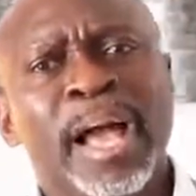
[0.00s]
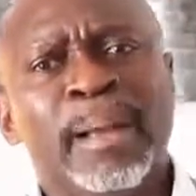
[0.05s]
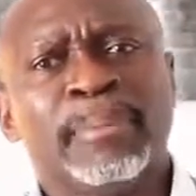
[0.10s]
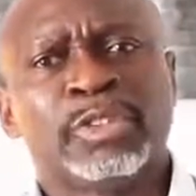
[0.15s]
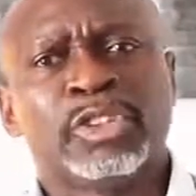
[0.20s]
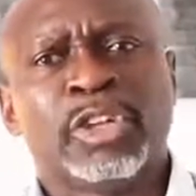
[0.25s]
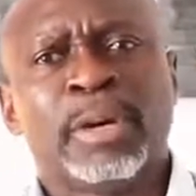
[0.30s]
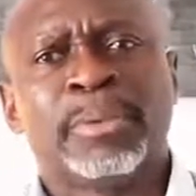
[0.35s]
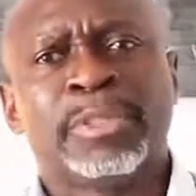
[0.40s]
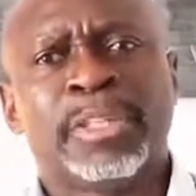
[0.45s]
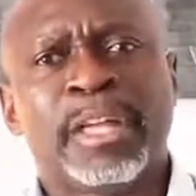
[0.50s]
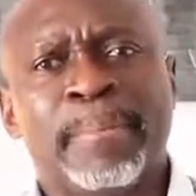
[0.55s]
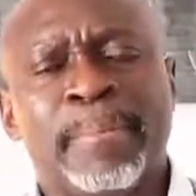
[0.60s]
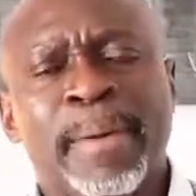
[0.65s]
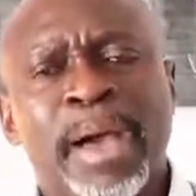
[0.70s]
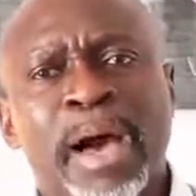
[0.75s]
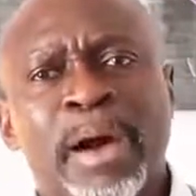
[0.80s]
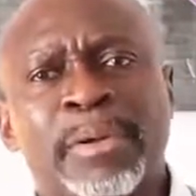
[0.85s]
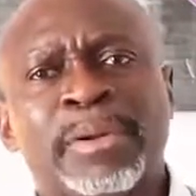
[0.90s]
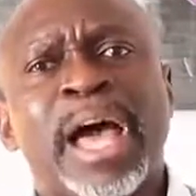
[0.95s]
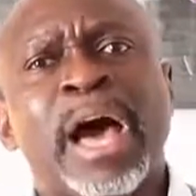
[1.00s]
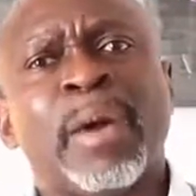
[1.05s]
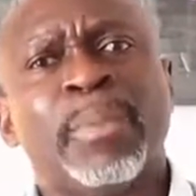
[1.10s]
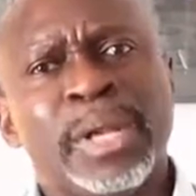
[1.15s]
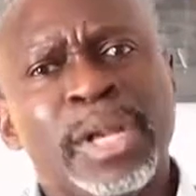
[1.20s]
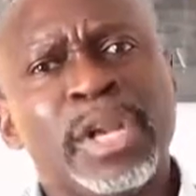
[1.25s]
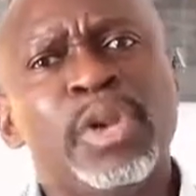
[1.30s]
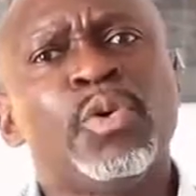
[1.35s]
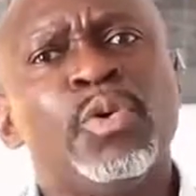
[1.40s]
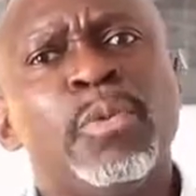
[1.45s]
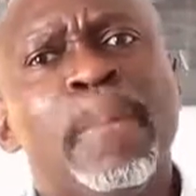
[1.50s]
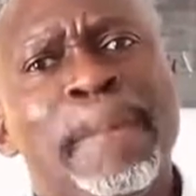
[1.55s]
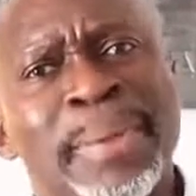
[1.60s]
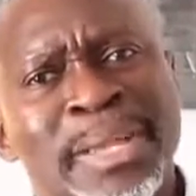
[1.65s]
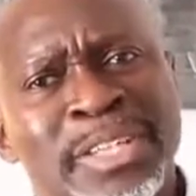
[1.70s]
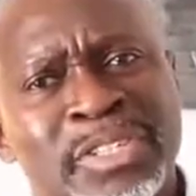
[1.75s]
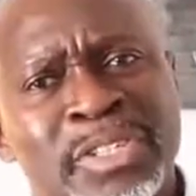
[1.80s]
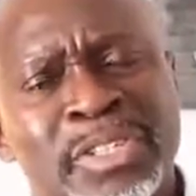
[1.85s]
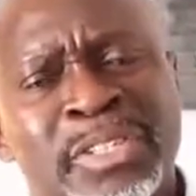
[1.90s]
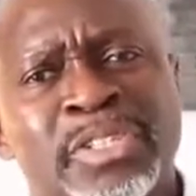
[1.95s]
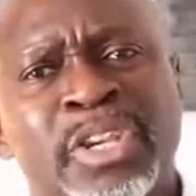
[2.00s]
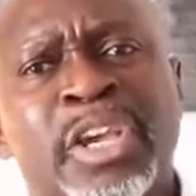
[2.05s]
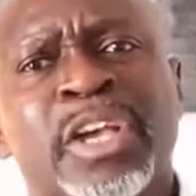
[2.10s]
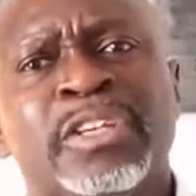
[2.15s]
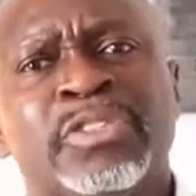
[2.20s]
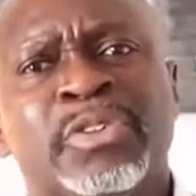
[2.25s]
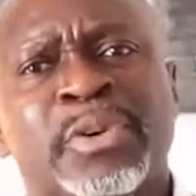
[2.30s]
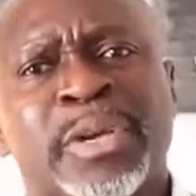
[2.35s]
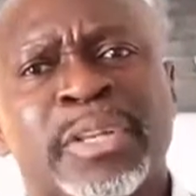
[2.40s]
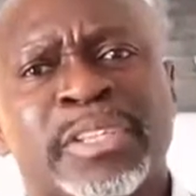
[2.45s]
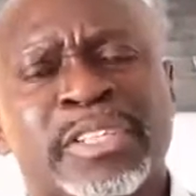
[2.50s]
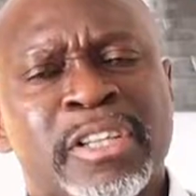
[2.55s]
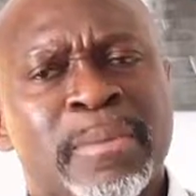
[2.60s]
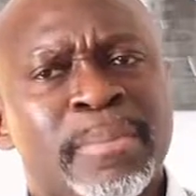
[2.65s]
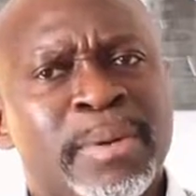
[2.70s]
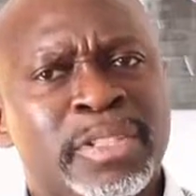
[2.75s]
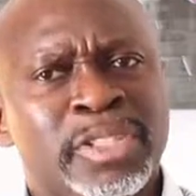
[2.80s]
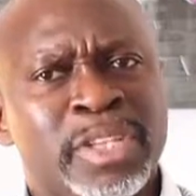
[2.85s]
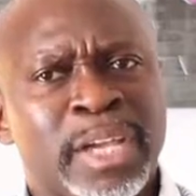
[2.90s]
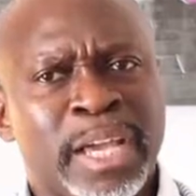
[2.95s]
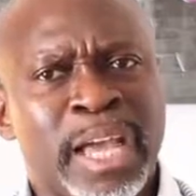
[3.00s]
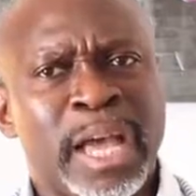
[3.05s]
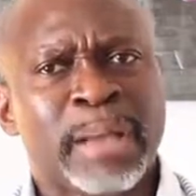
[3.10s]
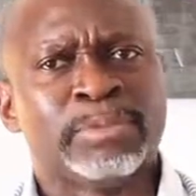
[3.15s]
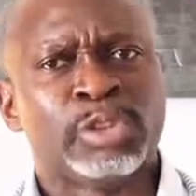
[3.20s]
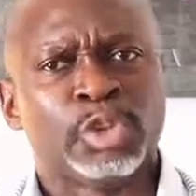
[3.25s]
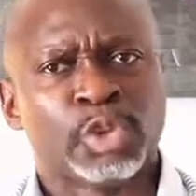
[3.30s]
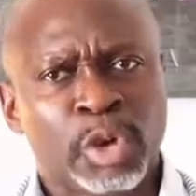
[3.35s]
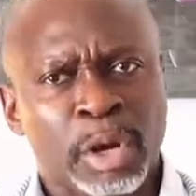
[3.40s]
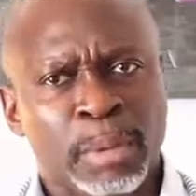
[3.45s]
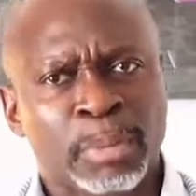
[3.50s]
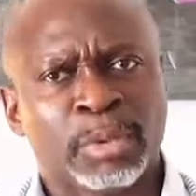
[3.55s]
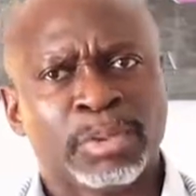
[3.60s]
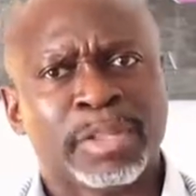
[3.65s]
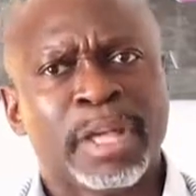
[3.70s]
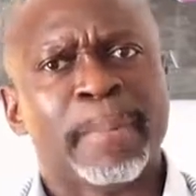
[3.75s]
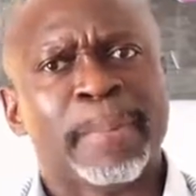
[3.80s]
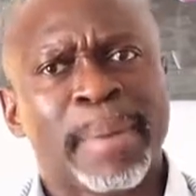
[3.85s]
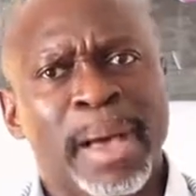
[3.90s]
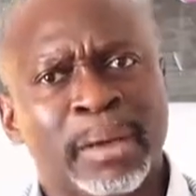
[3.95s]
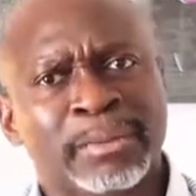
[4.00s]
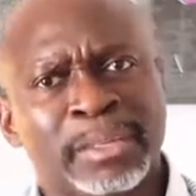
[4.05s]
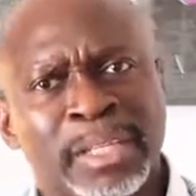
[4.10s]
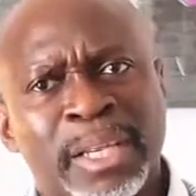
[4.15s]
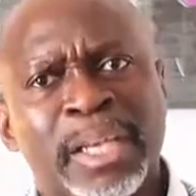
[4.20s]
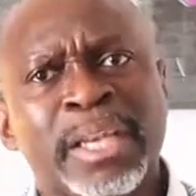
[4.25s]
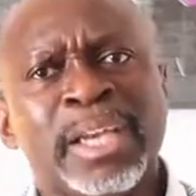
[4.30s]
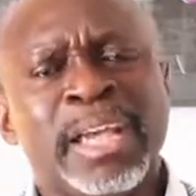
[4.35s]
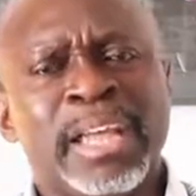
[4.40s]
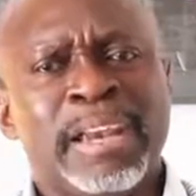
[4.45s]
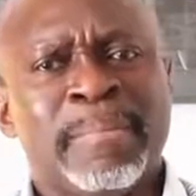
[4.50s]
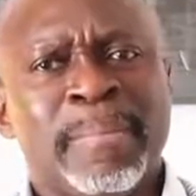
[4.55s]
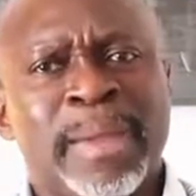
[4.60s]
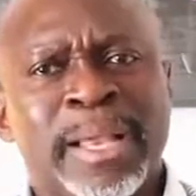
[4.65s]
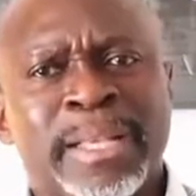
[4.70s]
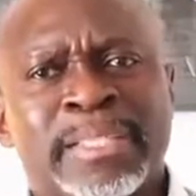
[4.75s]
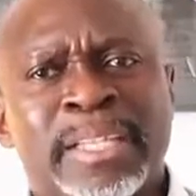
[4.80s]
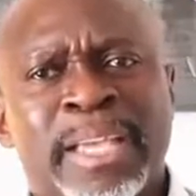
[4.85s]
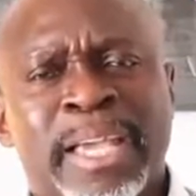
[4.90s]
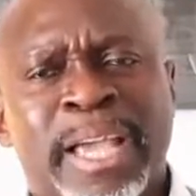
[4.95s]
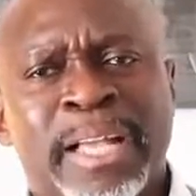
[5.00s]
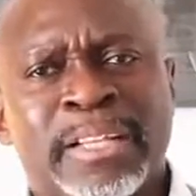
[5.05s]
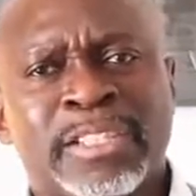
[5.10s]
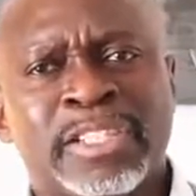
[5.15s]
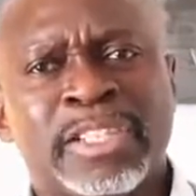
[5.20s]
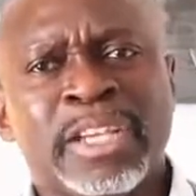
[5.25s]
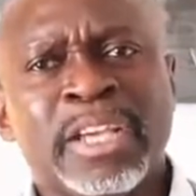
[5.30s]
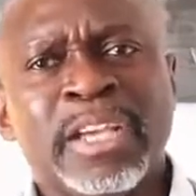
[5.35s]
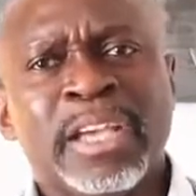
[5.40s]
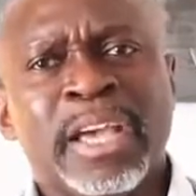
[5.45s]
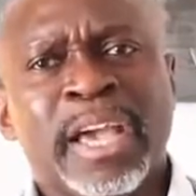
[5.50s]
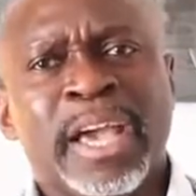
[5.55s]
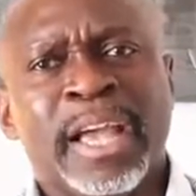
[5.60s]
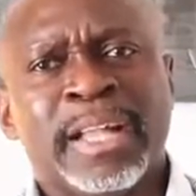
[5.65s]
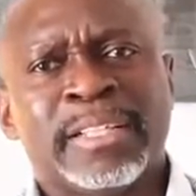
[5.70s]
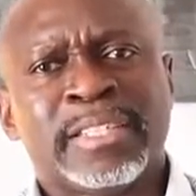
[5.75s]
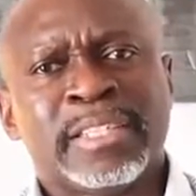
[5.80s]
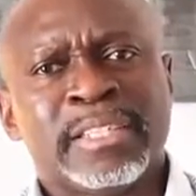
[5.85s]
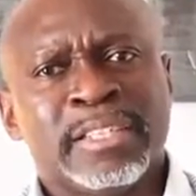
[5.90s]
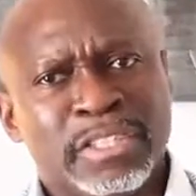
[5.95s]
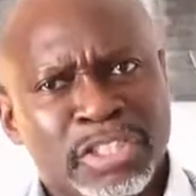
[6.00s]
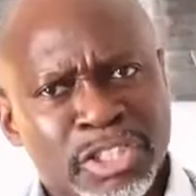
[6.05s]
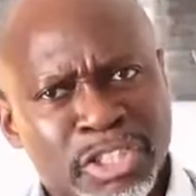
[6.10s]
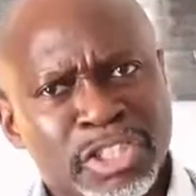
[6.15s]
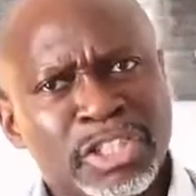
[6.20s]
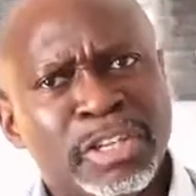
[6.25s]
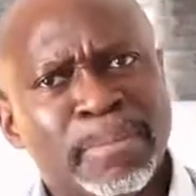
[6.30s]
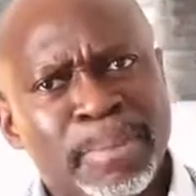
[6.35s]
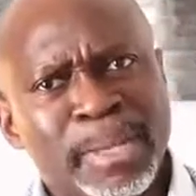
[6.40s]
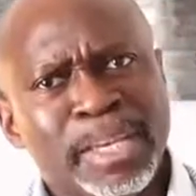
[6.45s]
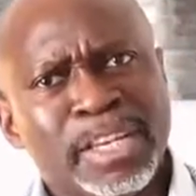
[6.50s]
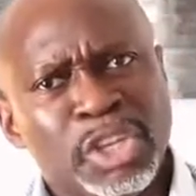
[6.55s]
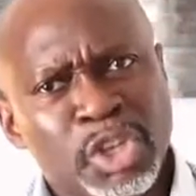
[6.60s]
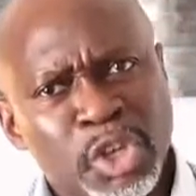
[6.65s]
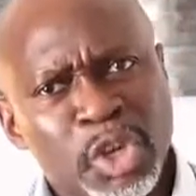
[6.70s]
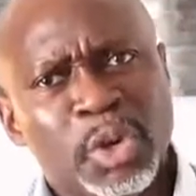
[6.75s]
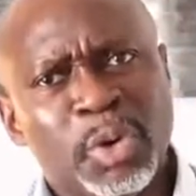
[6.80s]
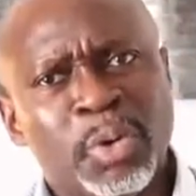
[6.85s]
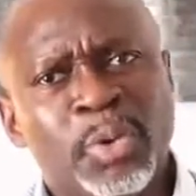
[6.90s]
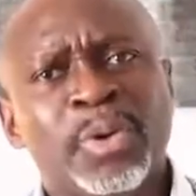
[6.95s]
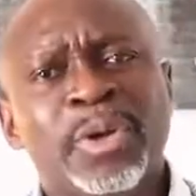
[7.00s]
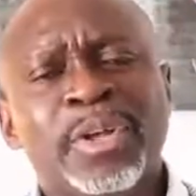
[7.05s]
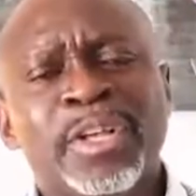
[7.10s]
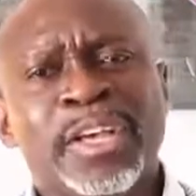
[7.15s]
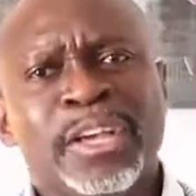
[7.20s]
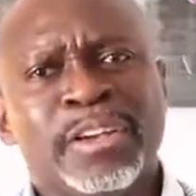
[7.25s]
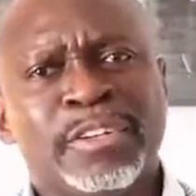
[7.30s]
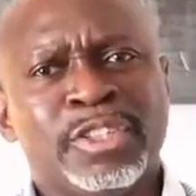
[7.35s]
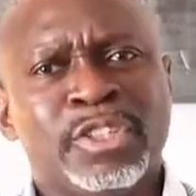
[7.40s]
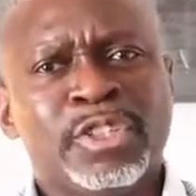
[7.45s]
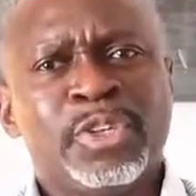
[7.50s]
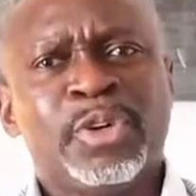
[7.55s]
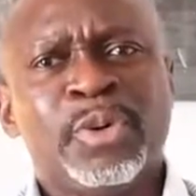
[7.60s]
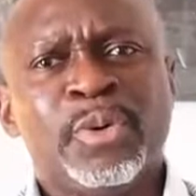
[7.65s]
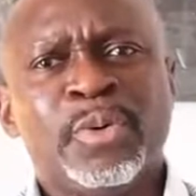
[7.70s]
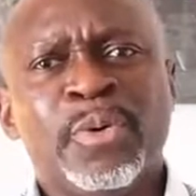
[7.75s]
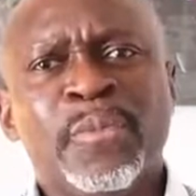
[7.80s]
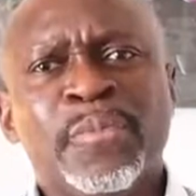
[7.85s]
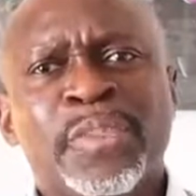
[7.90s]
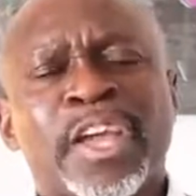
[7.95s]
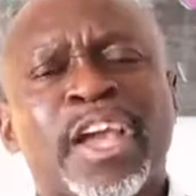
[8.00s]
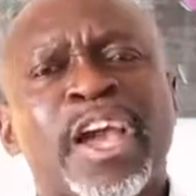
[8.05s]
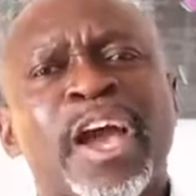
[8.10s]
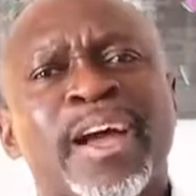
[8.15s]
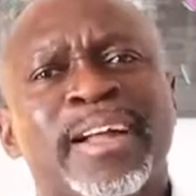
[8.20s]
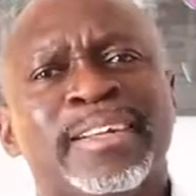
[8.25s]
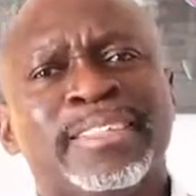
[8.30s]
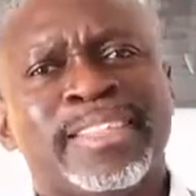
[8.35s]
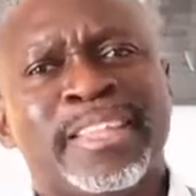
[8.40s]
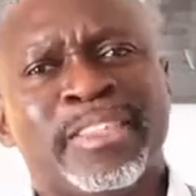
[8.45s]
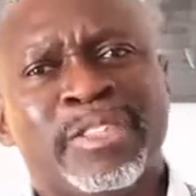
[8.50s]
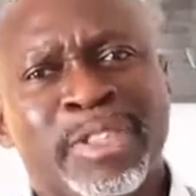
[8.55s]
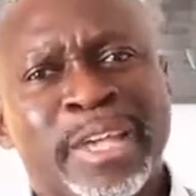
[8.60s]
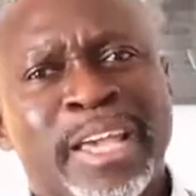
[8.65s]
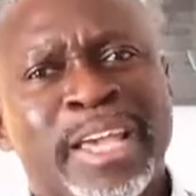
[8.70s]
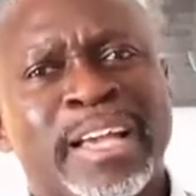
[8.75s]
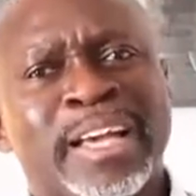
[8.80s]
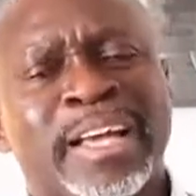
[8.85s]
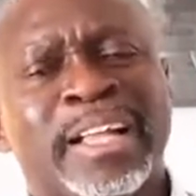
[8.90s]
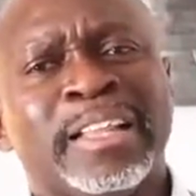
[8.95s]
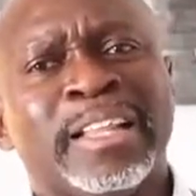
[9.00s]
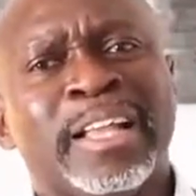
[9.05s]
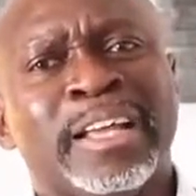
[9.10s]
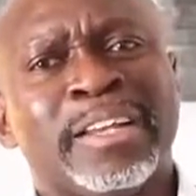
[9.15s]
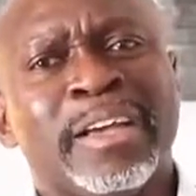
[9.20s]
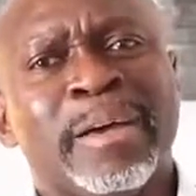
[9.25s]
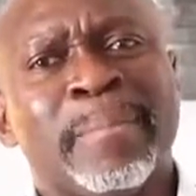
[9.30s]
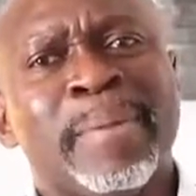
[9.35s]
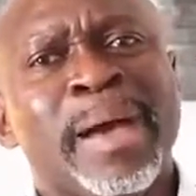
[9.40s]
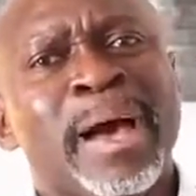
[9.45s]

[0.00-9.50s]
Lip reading: I'm troubled about our new business. So you can simply say, I'm troubled about it. It means it's disturbing you because you can't think a lot